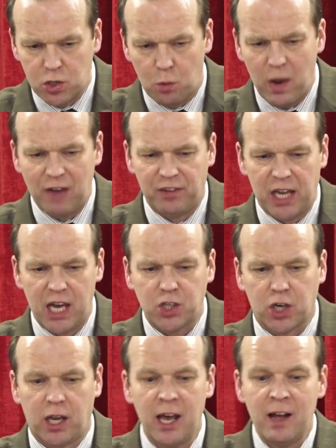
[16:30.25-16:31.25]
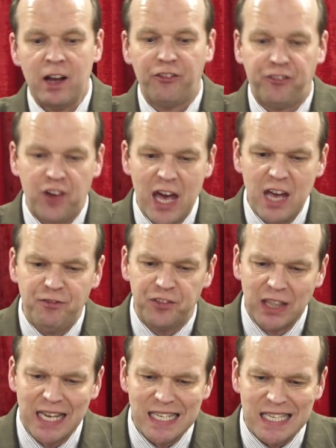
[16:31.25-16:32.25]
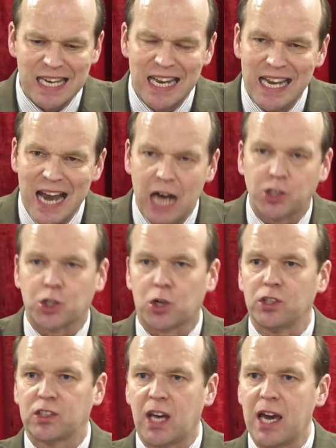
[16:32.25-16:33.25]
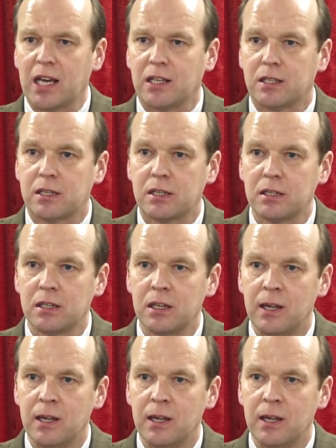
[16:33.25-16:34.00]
to Revelation faithfulness in natural things.